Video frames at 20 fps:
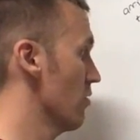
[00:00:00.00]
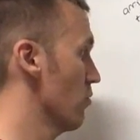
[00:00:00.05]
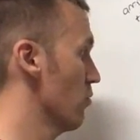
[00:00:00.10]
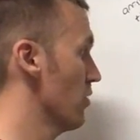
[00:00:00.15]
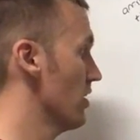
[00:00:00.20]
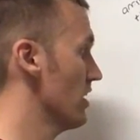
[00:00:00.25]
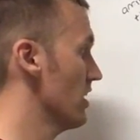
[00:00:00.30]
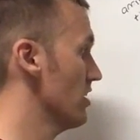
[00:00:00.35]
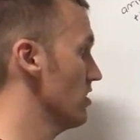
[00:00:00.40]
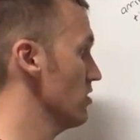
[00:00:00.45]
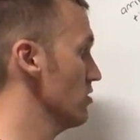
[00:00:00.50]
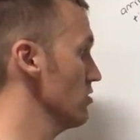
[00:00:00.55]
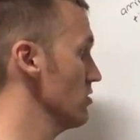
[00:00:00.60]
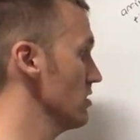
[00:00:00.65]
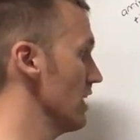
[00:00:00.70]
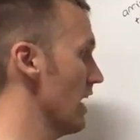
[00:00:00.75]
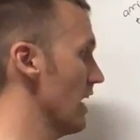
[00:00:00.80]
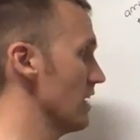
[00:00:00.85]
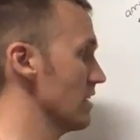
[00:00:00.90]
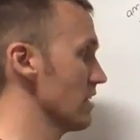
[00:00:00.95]
we can use
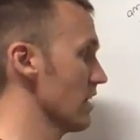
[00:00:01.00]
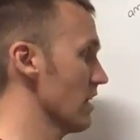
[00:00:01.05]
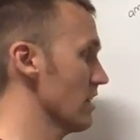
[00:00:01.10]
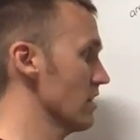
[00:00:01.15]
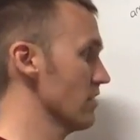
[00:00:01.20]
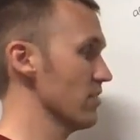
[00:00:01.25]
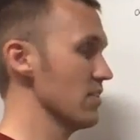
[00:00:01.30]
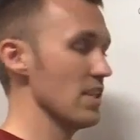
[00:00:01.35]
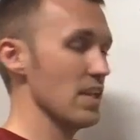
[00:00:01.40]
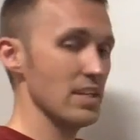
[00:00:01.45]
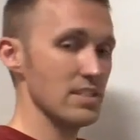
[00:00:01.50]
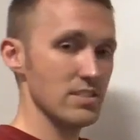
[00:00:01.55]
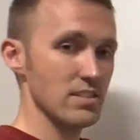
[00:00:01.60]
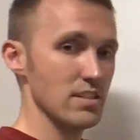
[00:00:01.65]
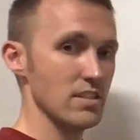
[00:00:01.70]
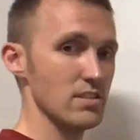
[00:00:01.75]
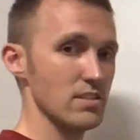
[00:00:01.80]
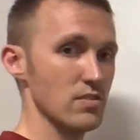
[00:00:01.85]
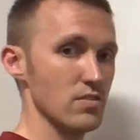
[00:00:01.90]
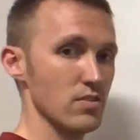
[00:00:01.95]
that and the
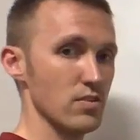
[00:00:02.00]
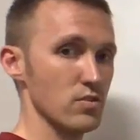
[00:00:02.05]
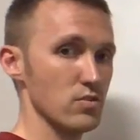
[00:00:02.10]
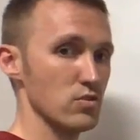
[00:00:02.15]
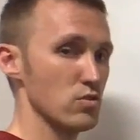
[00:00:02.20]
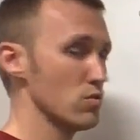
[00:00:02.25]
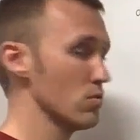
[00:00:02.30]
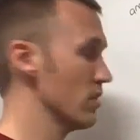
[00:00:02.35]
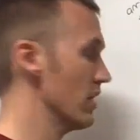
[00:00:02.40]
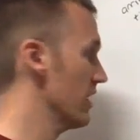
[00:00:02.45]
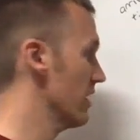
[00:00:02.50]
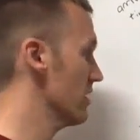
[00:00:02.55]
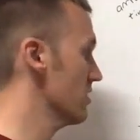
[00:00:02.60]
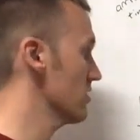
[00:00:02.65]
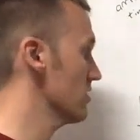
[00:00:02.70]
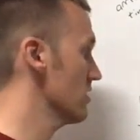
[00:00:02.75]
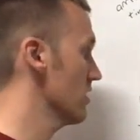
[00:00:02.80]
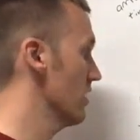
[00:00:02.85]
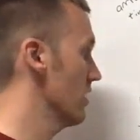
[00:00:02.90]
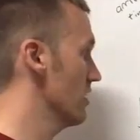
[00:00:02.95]
velocities of those two
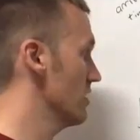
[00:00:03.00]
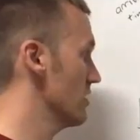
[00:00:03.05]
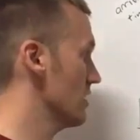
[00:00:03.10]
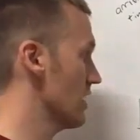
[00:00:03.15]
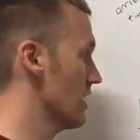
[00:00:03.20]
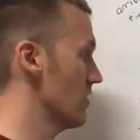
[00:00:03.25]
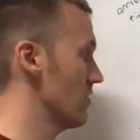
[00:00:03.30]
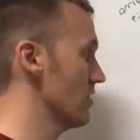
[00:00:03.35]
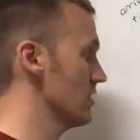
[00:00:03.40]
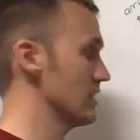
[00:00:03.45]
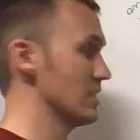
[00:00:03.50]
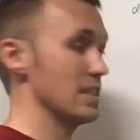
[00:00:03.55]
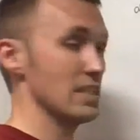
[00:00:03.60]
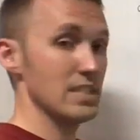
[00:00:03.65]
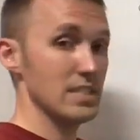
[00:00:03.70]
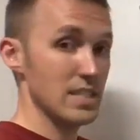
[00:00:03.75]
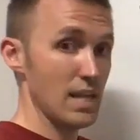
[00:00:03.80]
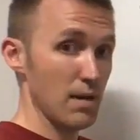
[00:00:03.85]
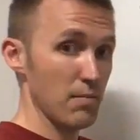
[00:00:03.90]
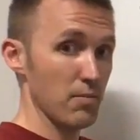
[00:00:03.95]
layers to give us the
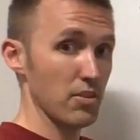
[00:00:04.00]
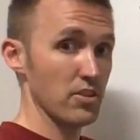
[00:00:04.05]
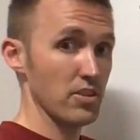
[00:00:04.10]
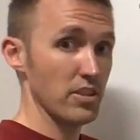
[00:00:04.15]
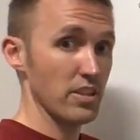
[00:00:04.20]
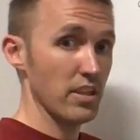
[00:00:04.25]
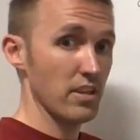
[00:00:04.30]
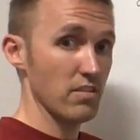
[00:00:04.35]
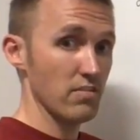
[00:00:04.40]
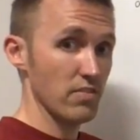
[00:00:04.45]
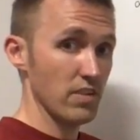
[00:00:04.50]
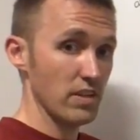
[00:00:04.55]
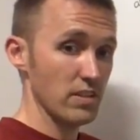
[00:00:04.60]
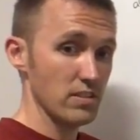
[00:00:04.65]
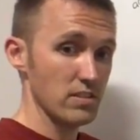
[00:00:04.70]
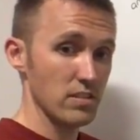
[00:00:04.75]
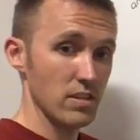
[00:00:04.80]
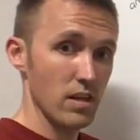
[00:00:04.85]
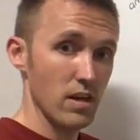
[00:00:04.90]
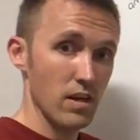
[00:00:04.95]
depth to the
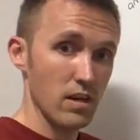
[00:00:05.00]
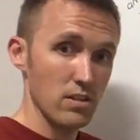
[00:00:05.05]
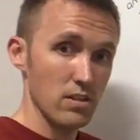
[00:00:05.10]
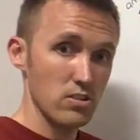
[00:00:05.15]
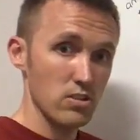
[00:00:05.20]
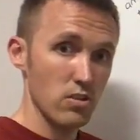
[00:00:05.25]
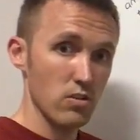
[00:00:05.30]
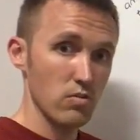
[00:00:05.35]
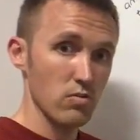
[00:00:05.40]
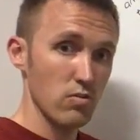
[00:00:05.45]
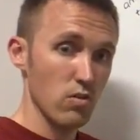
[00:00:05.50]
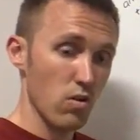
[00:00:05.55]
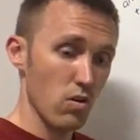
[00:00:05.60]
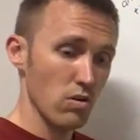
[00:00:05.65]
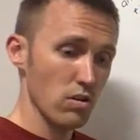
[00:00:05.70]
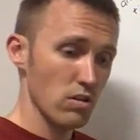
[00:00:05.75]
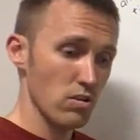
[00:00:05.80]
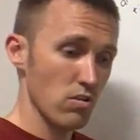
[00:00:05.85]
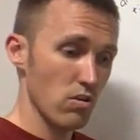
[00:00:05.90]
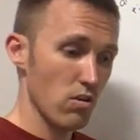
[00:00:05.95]
interface. So
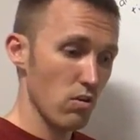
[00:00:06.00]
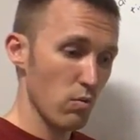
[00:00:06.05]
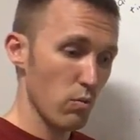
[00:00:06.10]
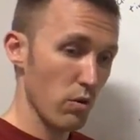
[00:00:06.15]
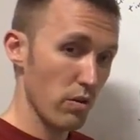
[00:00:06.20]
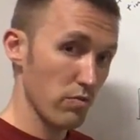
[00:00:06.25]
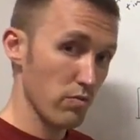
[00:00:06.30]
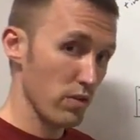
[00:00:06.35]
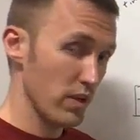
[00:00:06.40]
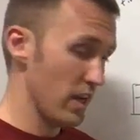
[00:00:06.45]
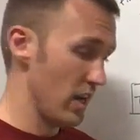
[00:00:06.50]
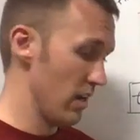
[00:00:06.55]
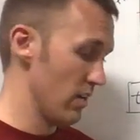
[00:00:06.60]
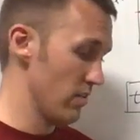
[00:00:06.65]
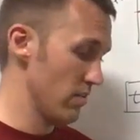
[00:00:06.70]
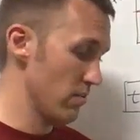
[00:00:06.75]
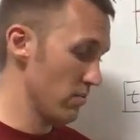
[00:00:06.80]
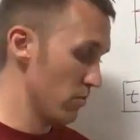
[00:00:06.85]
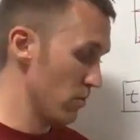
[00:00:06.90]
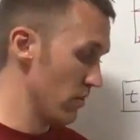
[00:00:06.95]
all in all, what have we
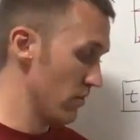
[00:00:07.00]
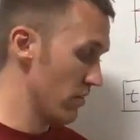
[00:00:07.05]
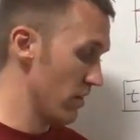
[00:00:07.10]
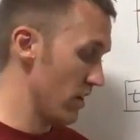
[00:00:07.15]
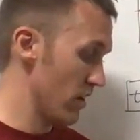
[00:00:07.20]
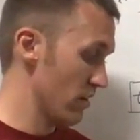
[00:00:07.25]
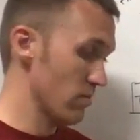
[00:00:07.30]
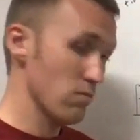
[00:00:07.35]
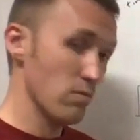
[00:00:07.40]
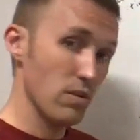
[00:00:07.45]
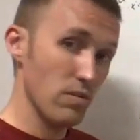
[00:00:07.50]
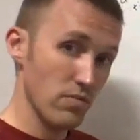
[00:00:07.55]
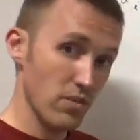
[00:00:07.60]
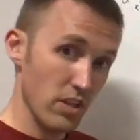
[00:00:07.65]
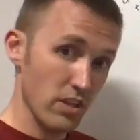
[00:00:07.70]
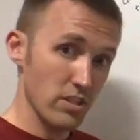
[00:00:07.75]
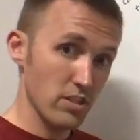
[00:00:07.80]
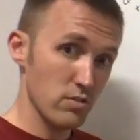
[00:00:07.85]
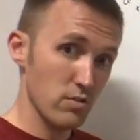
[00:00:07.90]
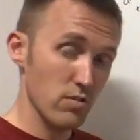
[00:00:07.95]
gotten? We've
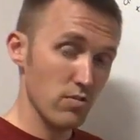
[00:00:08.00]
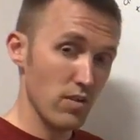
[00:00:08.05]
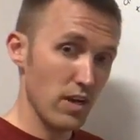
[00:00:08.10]
done this